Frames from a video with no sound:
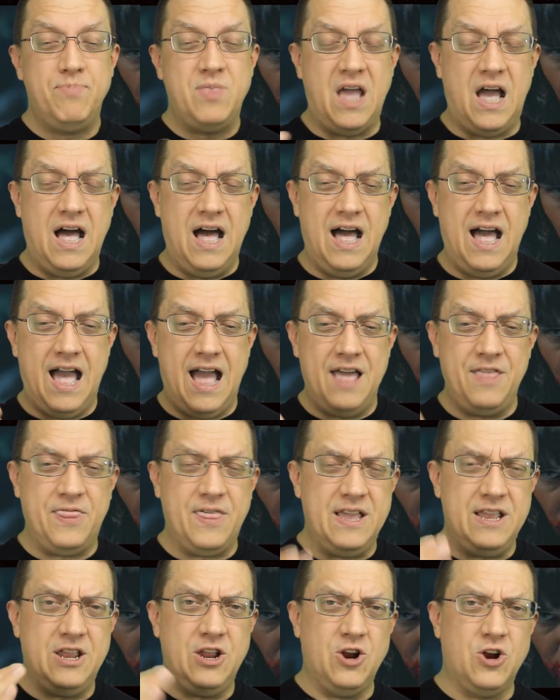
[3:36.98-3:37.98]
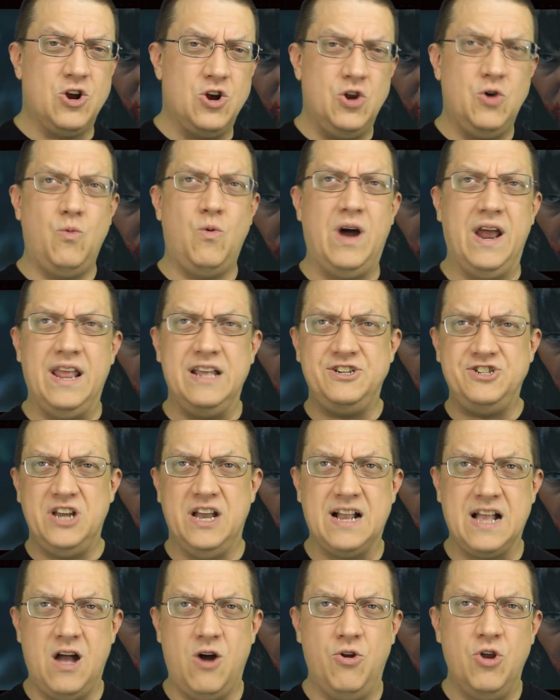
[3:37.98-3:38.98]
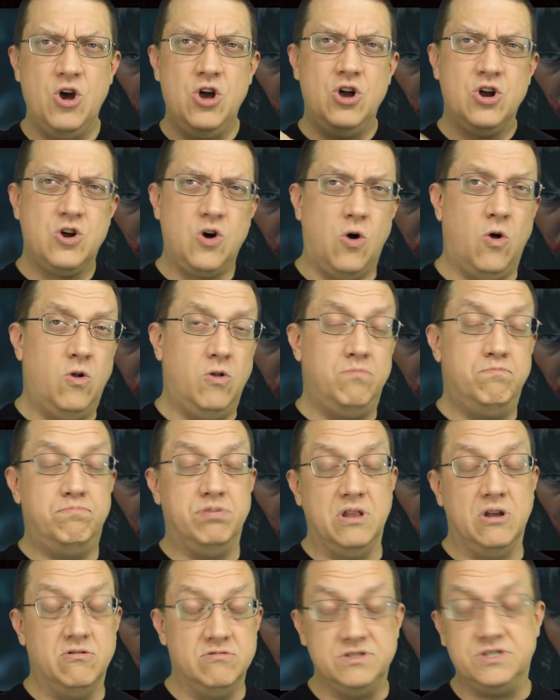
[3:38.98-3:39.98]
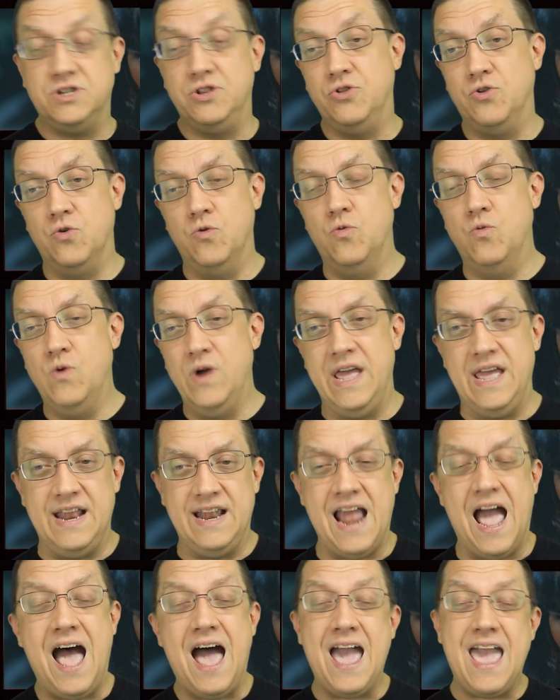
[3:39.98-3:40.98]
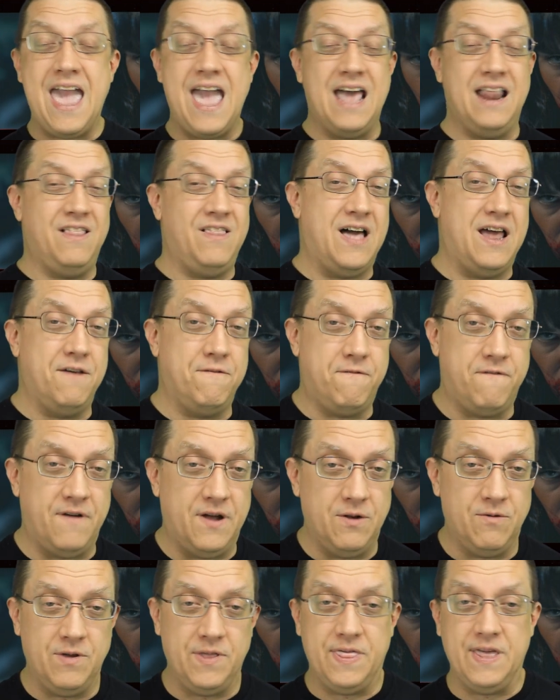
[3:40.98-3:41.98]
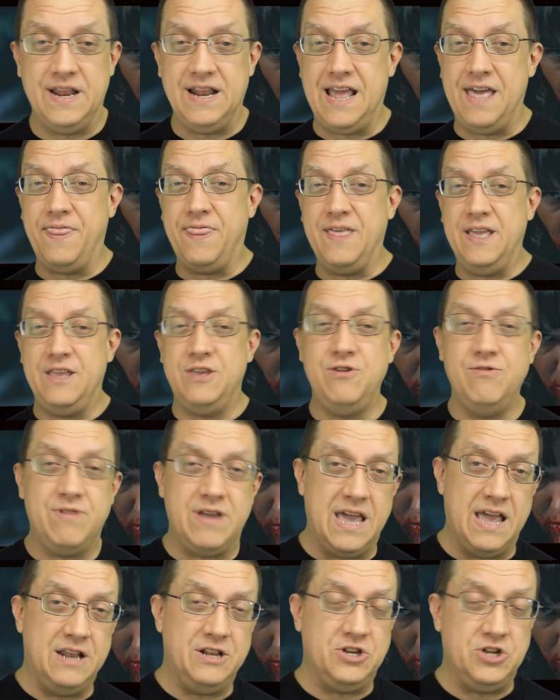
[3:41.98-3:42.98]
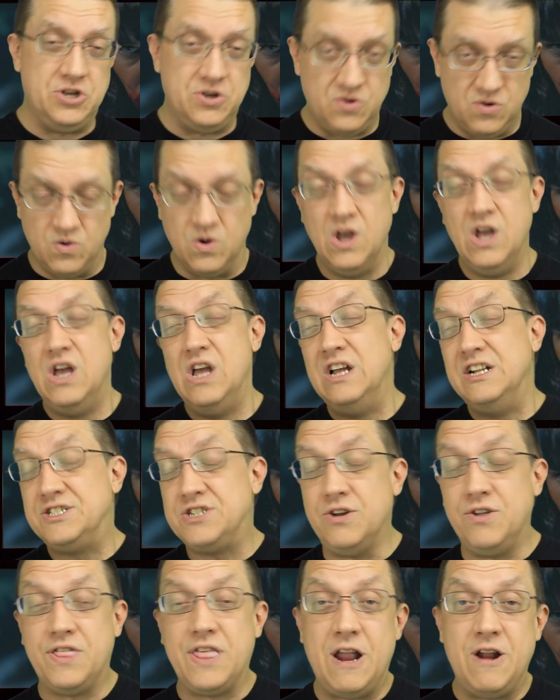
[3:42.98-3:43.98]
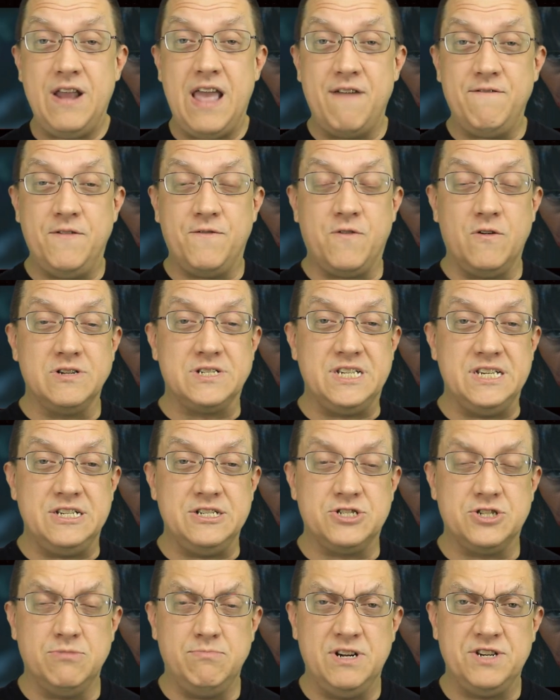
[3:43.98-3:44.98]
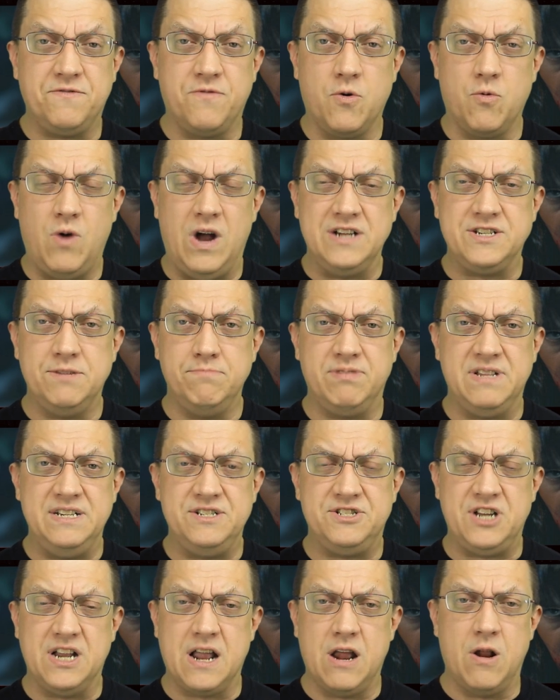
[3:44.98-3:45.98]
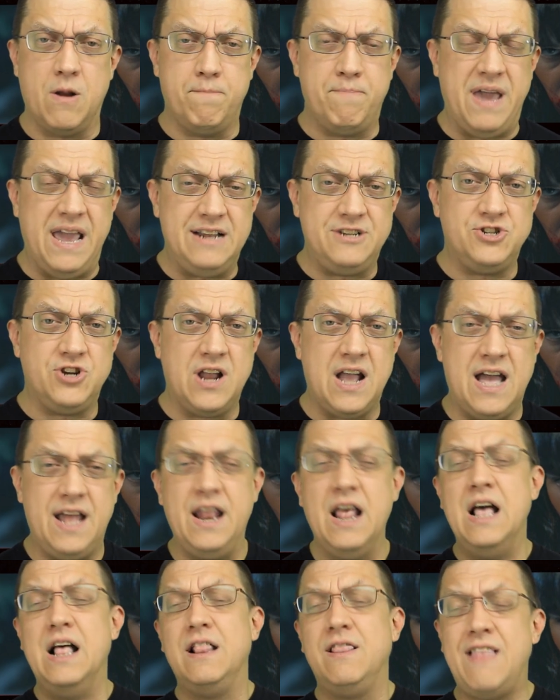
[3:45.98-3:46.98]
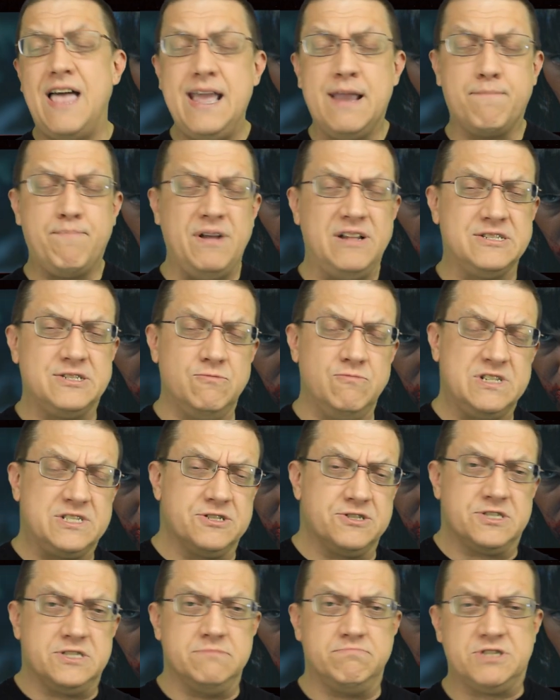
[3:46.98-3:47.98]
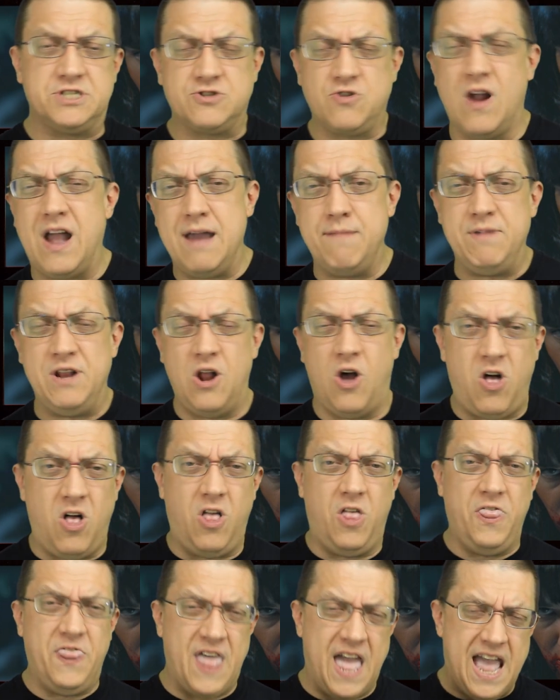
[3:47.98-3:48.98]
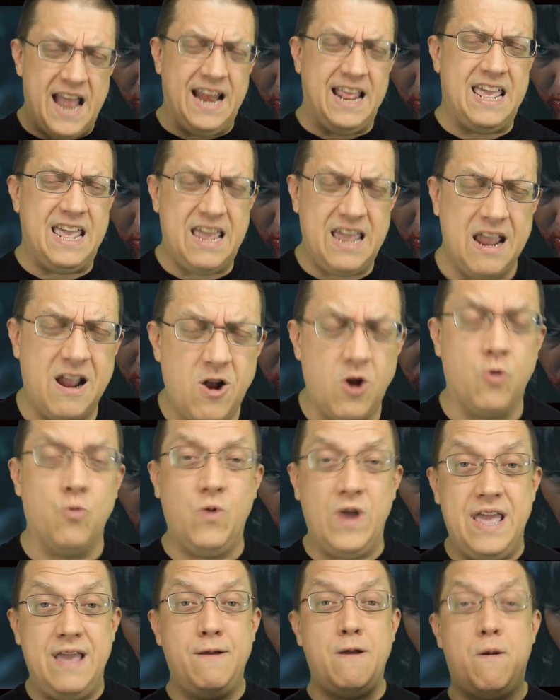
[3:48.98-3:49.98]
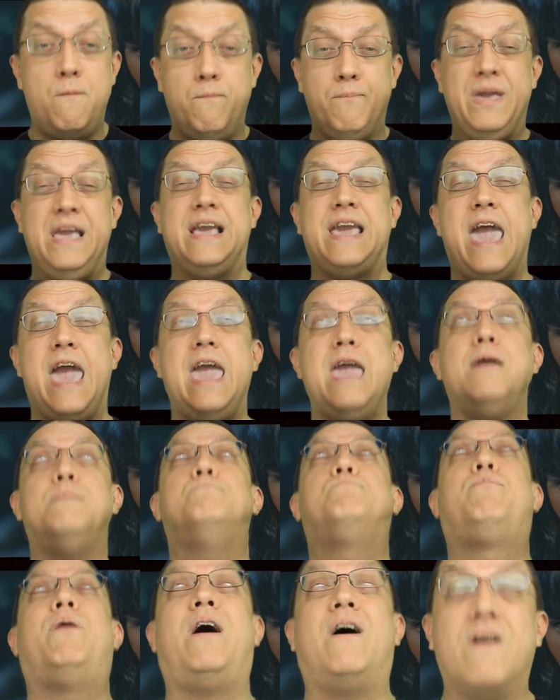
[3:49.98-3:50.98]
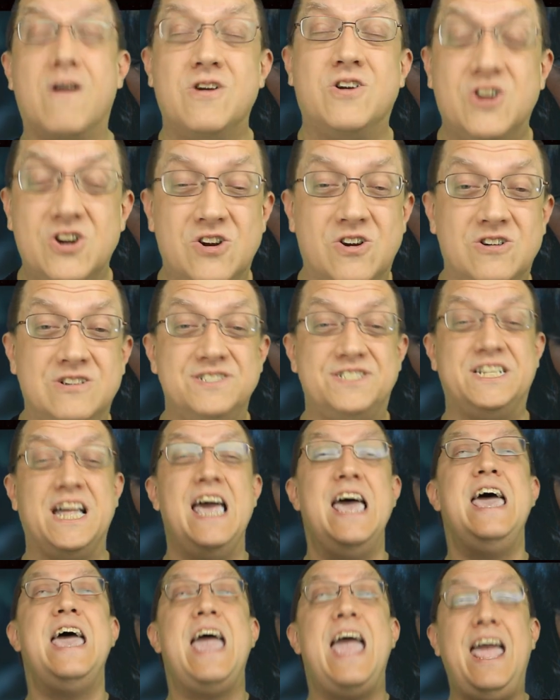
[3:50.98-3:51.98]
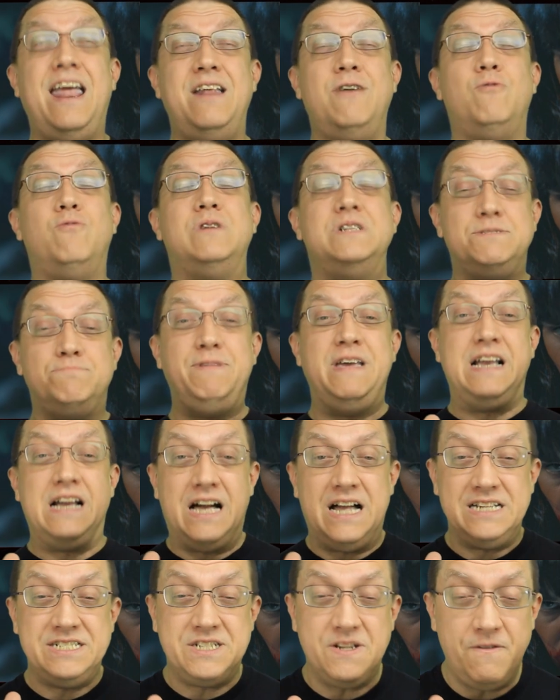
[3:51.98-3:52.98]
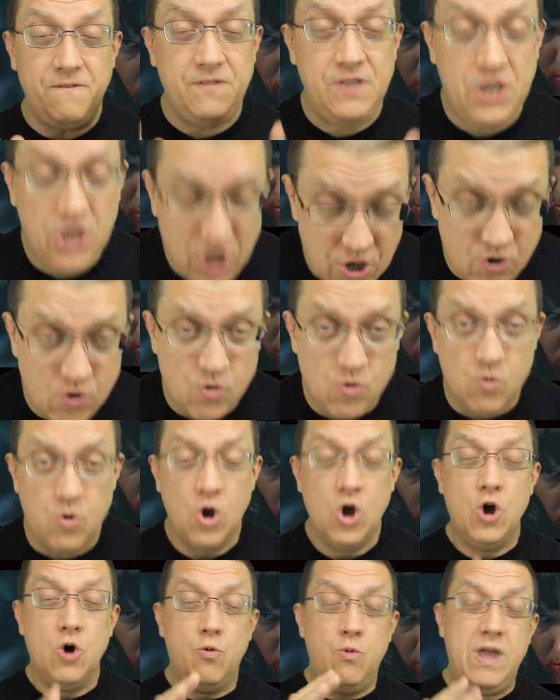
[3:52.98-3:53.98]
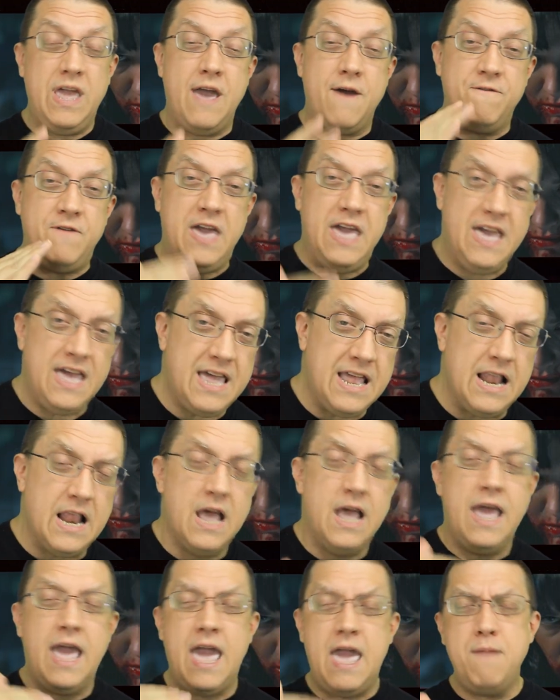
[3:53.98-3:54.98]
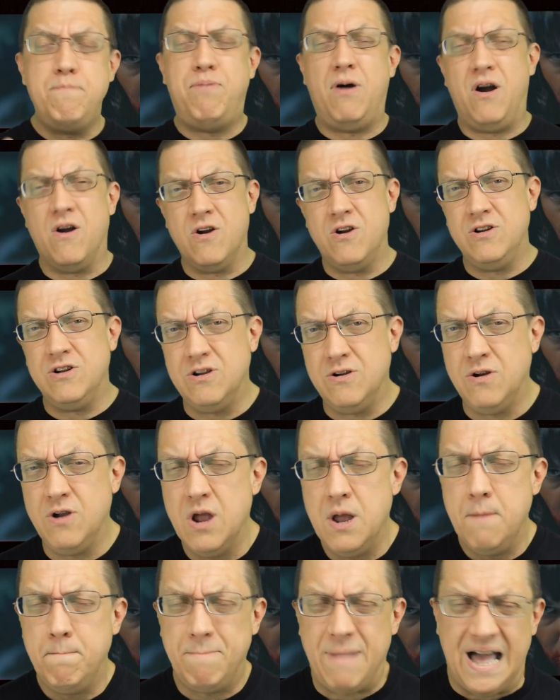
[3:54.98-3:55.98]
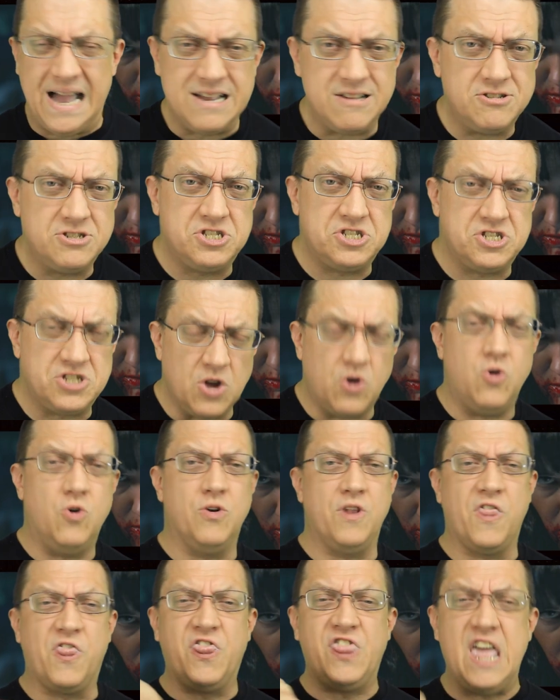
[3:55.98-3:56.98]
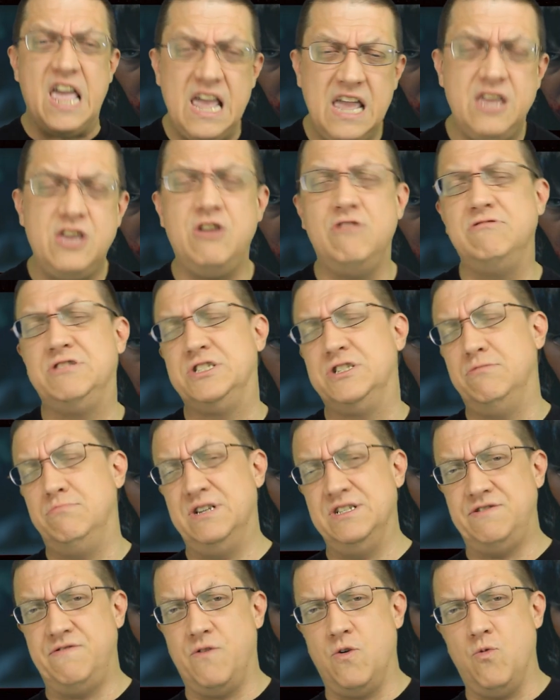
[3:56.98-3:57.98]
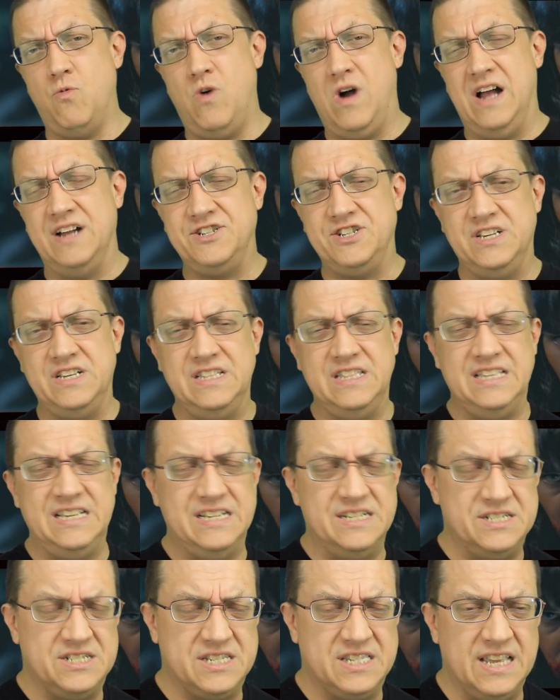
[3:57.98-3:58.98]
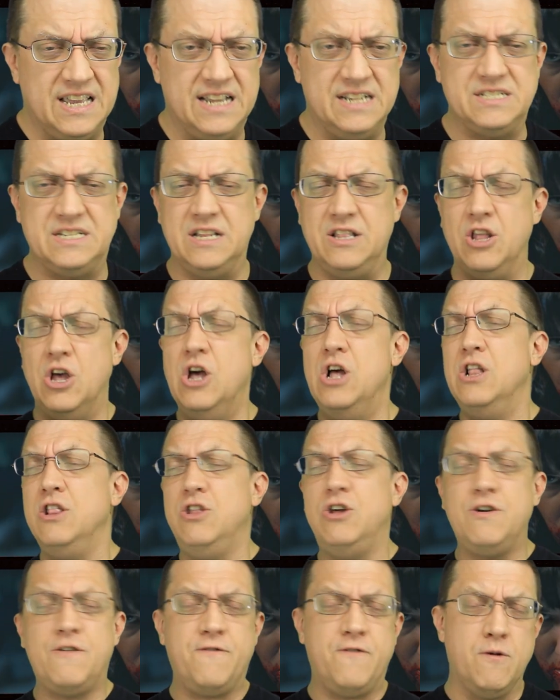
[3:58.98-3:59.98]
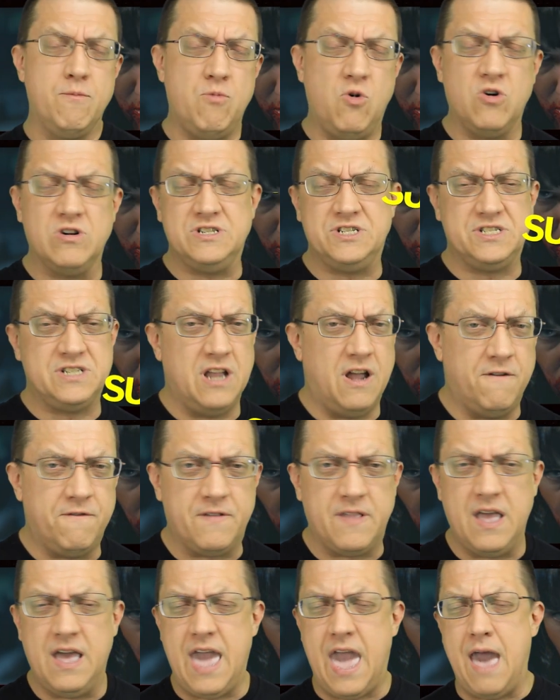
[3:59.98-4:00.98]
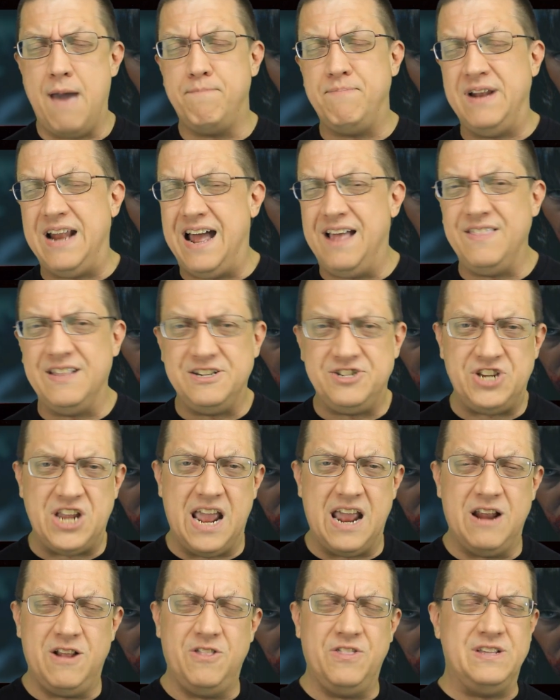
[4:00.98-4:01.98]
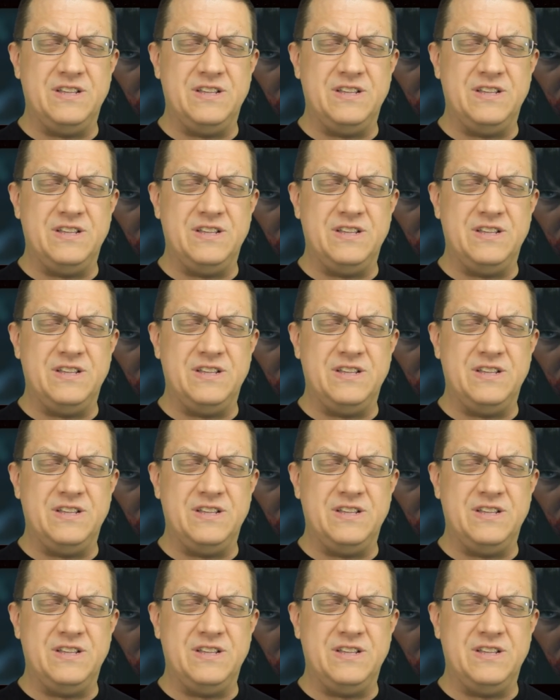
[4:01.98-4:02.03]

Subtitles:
I think you're going to want to check out Cold Blows the Wind. I had a lot of fun with it. I think you can too. So there you have it, folks. Thank you so much for watching. Please check out our Patreon. Like, bells and whistles, subscribe, and all that here. We became partners, and it was because of you we have hit a partner milestone. Thank you so much for watching these things, and look for more stuff to happen on the channel